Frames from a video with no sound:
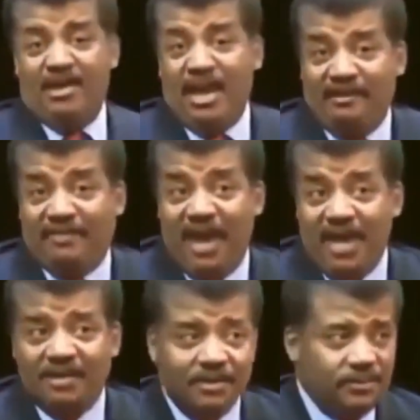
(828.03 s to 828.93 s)
found life
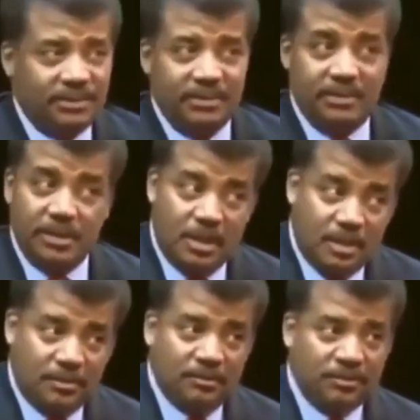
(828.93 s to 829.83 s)
yet?
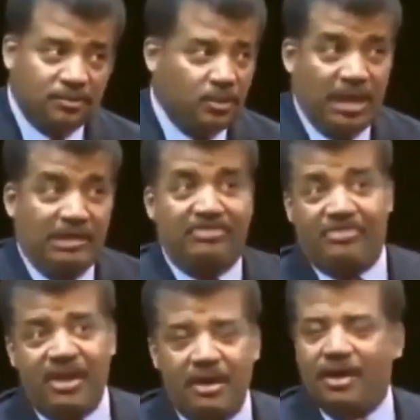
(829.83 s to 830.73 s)
No.
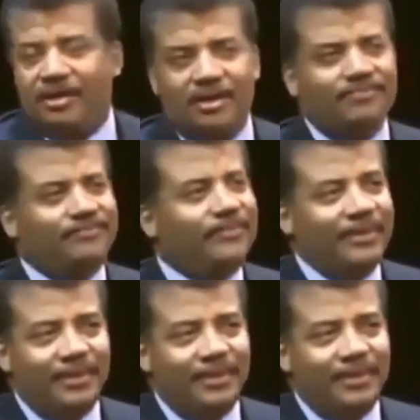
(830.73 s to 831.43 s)
Well, there, you know,